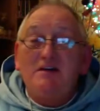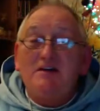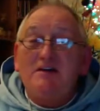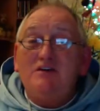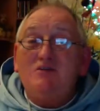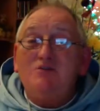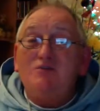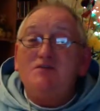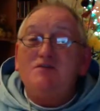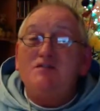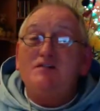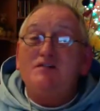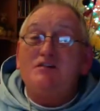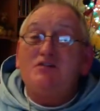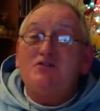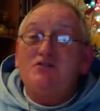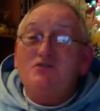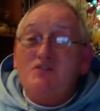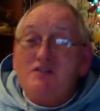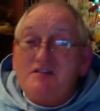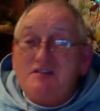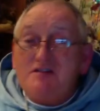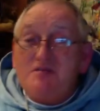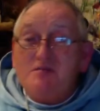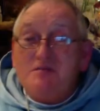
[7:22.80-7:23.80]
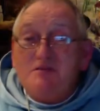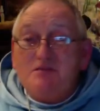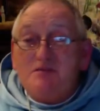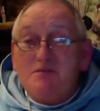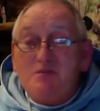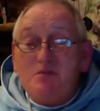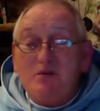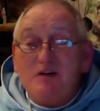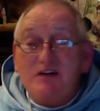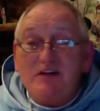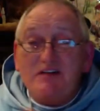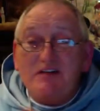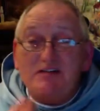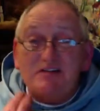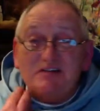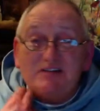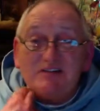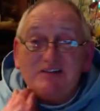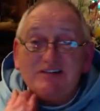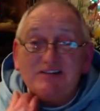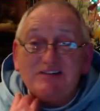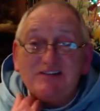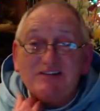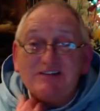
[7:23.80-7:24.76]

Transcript: It was a Christmas present